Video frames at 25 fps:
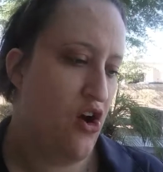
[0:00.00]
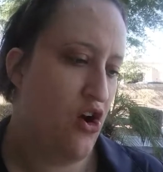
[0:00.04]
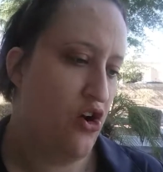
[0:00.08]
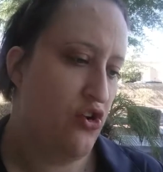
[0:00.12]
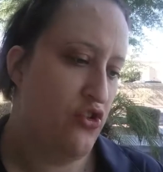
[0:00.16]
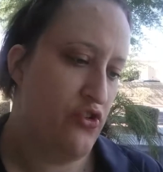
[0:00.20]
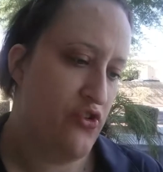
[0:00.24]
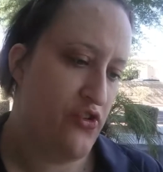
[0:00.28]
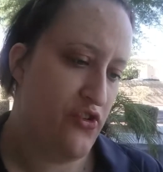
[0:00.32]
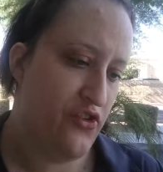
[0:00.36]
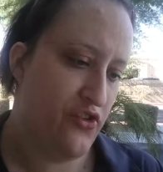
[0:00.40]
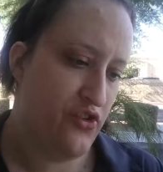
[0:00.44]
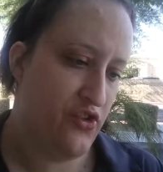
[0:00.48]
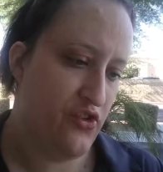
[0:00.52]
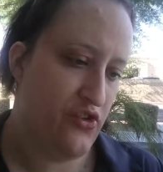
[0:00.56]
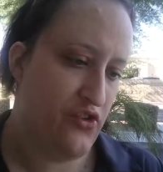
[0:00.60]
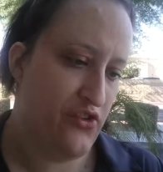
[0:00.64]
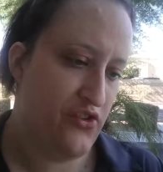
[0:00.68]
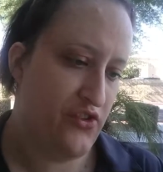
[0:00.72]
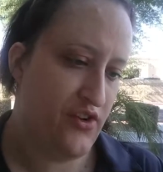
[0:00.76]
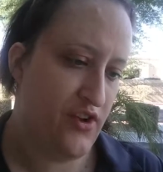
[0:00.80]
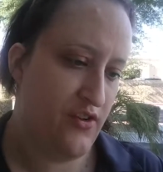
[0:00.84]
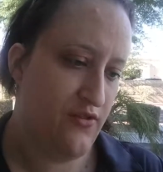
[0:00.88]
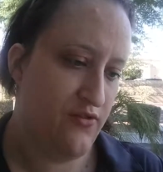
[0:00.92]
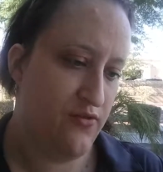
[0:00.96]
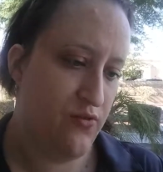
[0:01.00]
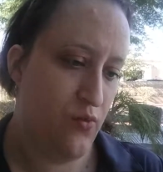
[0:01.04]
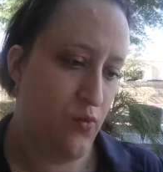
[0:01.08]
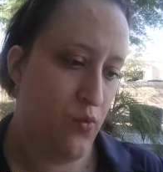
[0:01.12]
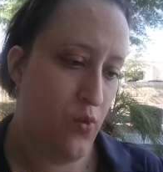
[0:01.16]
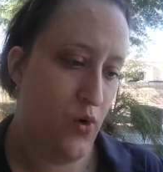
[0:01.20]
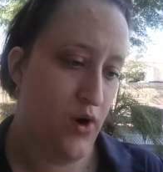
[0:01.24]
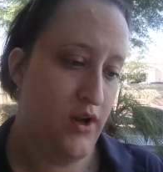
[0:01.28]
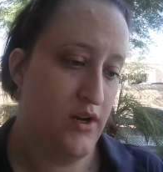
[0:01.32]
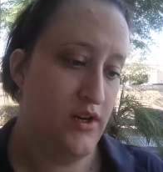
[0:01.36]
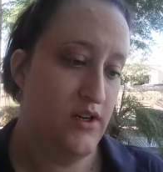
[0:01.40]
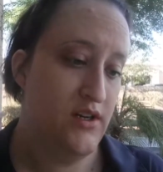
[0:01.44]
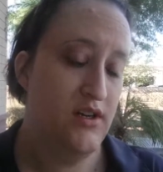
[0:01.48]
all this other good stuff
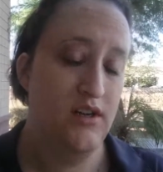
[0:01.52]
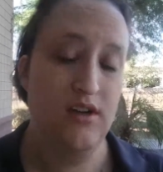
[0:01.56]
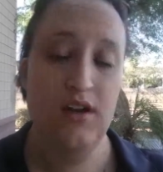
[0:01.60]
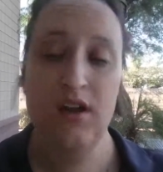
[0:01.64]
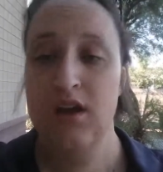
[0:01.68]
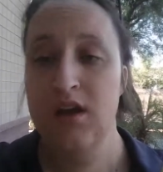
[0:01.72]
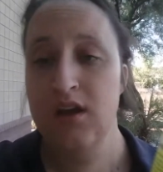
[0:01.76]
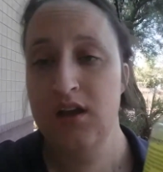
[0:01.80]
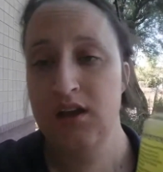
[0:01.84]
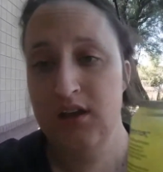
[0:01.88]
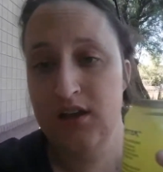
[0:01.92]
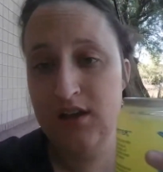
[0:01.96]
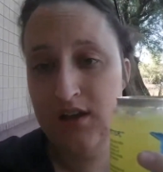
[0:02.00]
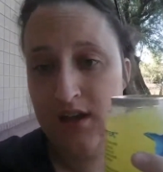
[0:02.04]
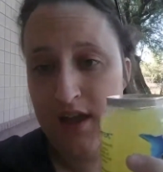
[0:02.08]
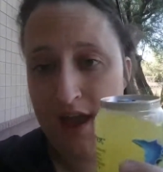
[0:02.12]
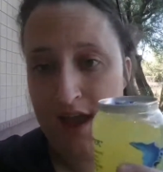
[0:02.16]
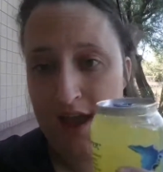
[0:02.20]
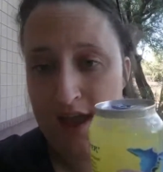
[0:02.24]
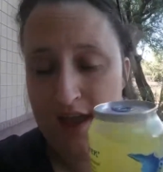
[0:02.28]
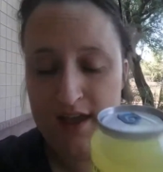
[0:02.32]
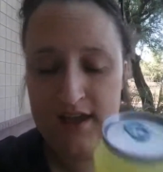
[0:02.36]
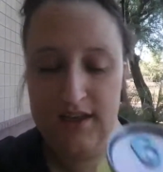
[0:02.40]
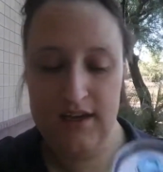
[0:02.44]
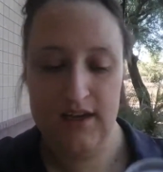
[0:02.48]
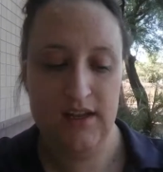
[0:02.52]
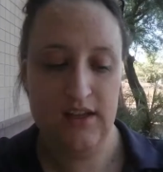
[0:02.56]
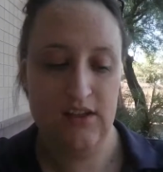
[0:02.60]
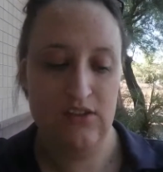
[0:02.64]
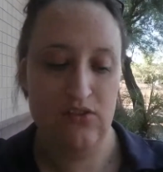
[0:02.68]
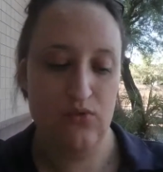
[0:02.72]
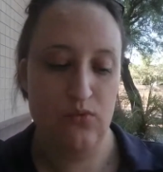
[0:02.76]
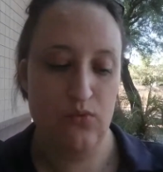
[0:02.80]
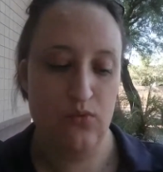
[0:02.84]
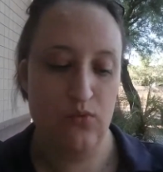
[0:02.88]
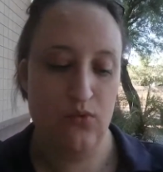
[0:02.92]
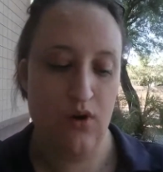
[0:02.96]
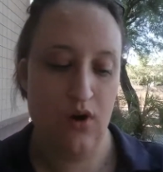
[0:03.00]
one can
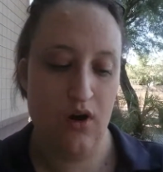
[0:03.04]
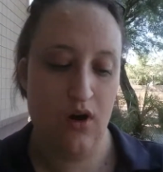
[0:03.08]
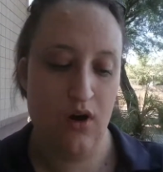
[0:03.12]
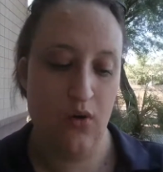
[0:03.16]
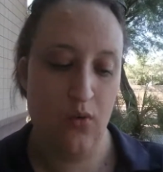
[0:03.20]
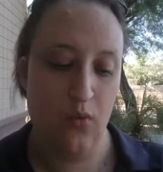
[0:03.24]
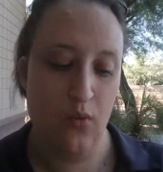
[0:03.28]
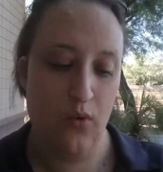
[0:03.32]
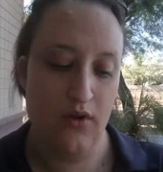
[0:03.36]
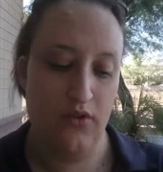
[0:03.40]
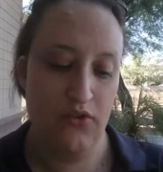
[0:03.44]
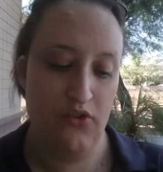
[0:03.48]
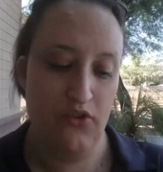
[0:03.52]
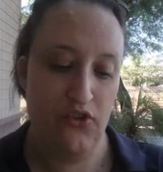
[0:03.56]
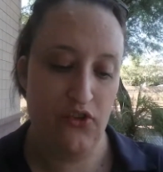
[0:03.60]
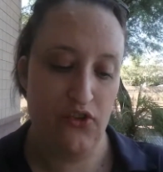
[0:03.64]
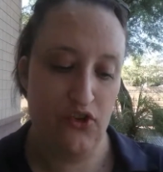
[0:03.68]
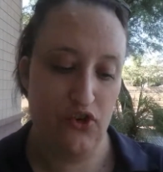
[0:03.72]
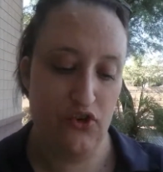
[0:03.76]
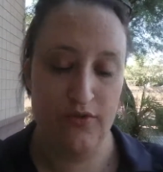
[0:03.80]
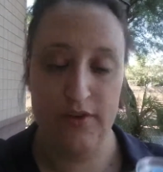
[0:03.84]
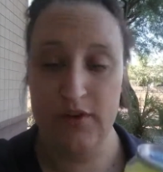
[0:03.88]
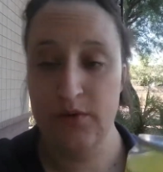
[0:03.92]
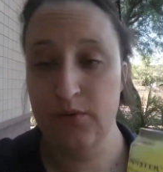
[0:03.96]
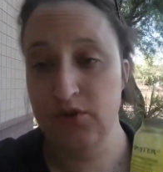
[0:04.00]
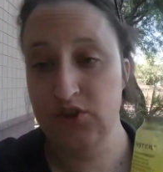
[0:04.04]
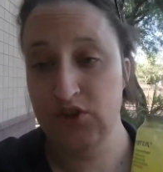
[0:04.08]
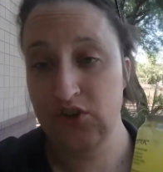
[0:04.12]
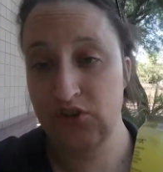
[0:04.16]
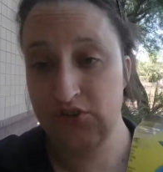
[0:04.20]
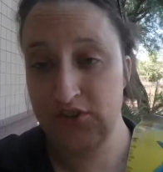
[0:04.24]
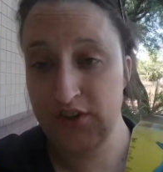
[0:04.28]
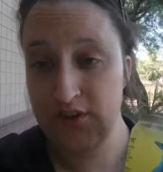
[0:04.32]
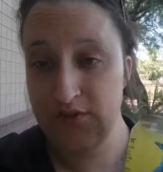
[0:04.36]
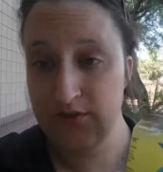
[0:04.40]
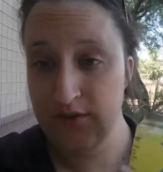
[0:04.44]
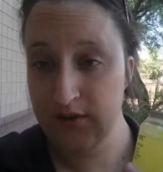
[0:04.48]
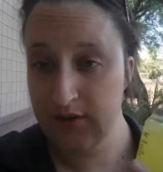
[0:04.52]
is uh, one serving, which
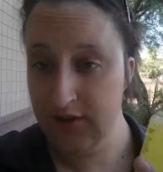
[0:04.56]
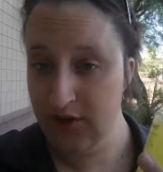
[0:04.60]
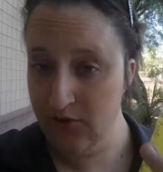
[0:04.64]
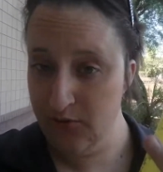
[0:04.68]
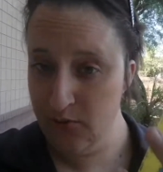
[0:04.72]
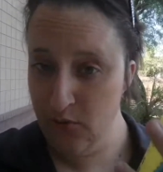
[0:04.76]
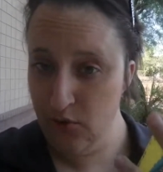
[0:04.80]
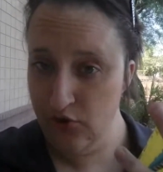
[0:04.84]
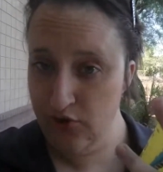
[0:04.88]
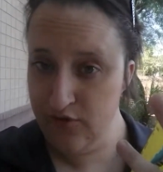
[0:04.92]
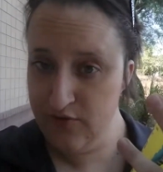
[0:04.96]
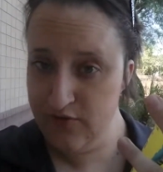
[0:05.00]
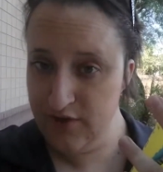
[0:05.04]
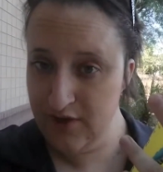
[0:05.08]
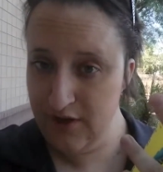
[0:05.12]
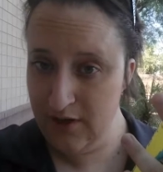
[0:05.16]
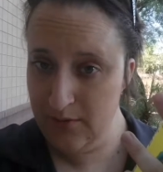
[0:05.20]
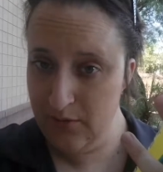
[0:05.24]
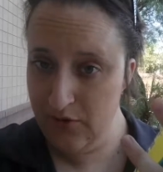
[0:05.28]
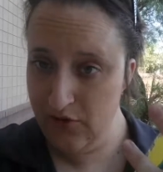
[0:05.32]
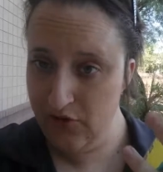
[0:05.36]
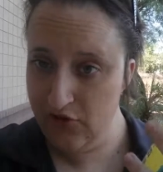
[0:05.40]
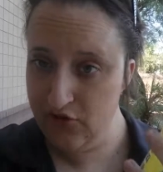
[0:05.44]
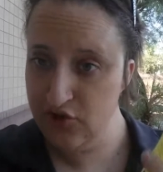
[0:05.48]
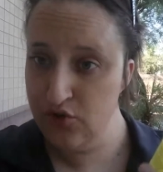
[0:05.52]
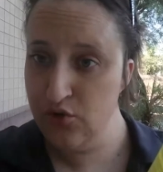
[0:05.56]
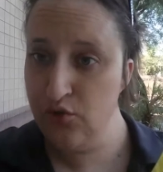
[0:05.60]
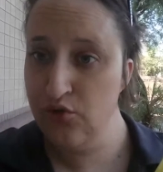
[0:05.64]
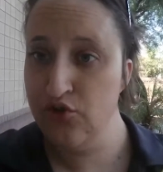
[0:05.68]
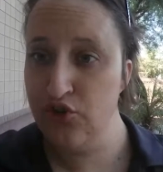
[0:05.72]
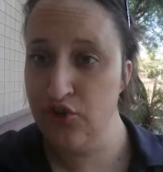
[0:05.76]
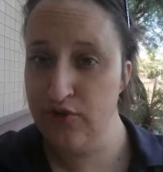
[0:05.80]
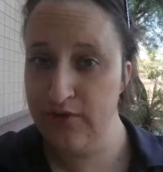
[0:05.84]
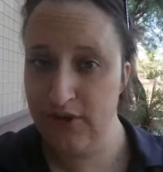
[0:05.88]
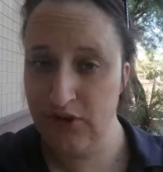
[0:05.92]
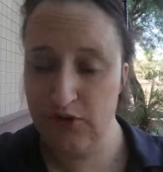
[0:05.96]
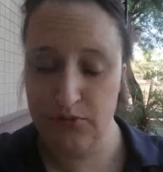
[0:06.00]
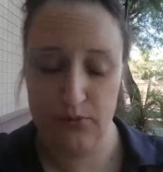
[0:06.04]
is different because most of the time it's two
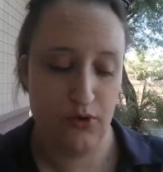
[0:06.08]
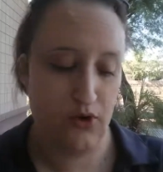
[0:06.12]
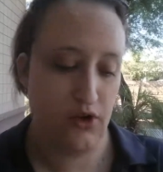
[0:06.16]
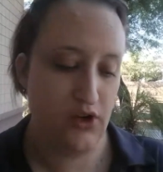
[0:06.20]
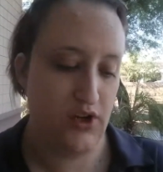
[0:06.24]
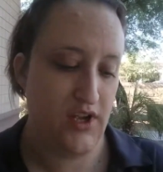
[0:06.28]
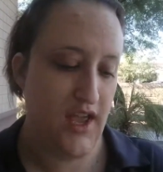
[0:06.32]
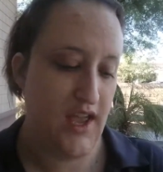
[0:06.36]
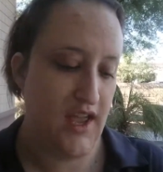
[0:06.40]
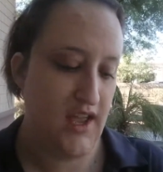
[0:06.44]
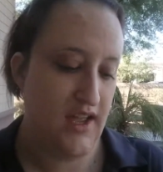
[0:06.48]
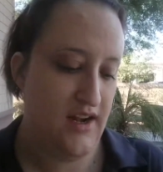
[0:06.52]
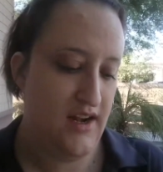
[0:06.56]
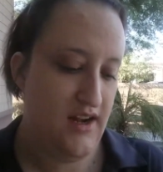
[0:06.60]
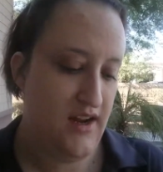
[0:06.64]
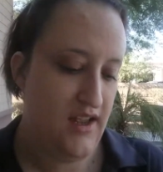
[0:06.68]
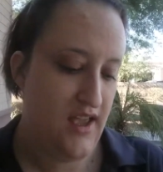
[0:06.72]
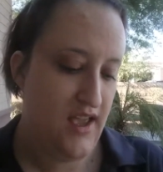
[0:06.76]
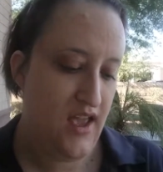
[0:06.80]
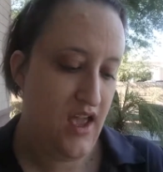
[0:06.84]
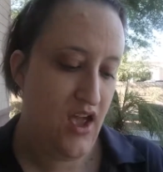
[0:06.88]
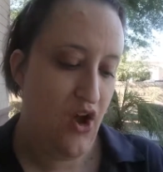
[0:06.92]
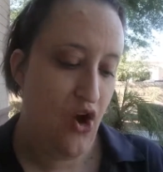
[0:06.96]
servings per can.